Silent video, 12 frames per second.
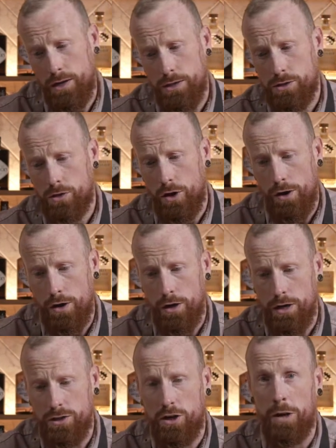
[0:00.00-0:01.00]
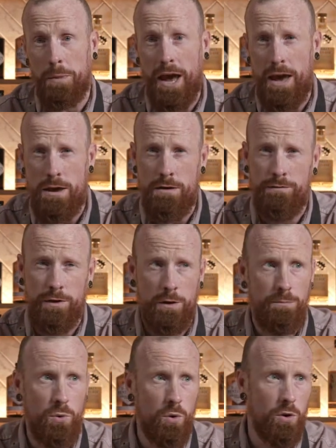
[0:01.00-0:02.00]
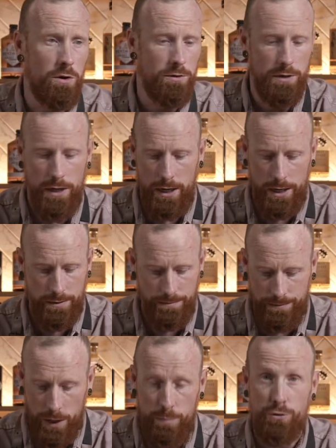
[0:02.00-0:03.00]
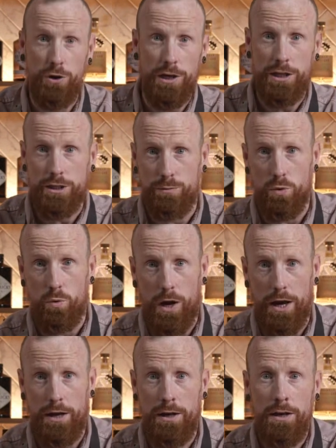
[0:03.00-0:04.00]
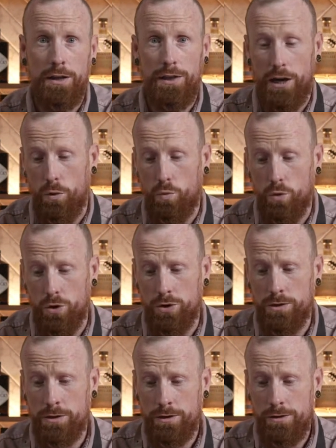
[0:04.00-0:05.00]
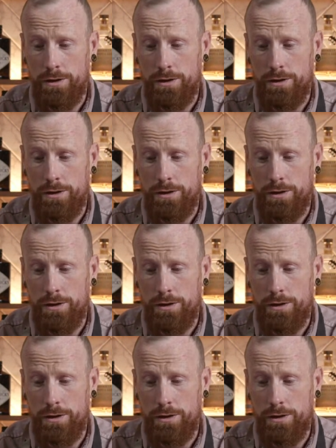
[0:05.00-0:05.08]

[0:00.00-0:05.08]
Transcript: it's gonna behave in a more predictable way than it would